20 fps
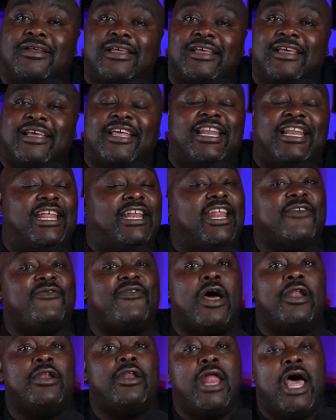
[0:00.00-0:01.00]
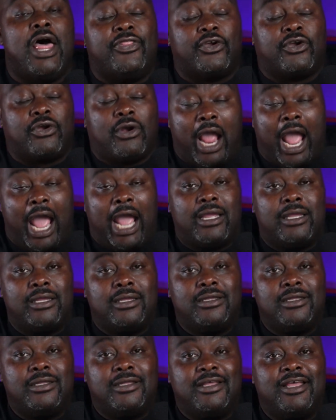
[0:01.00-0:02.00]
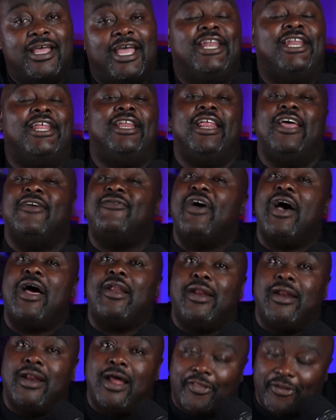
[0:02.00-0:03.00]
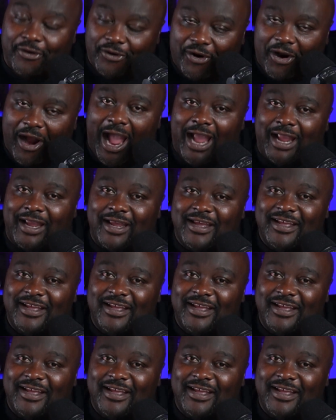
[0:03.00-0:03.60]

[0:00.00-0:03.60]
And then they found another crack. And then they found another crack.